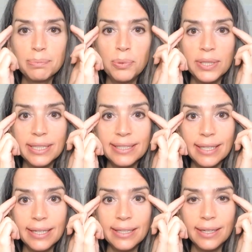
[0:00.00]
point, the
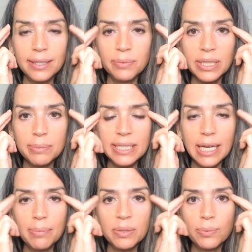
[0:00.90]
side of the eye, we're going to be
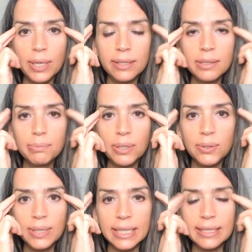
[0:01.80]
tapping right on the
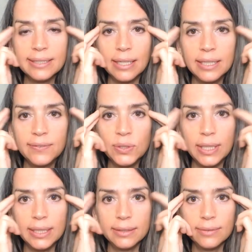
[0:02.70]
bone at the side of your
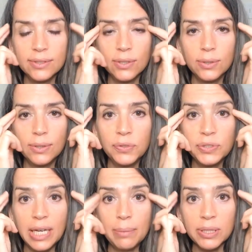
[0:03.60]
eye. So if you're
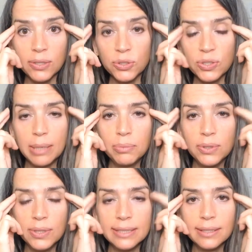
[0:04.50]
tapping on your
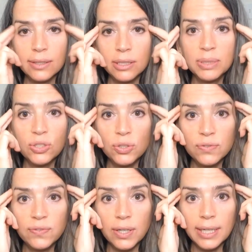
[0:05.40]
temple, that's a little bit too
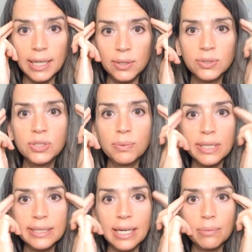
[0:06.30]
far out. You want to
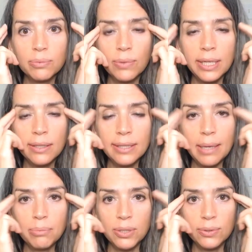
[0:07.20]
tap right on
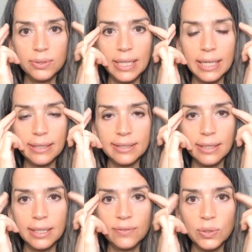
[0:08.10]
that bone at the
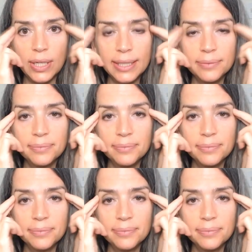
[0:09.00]
side of your eye.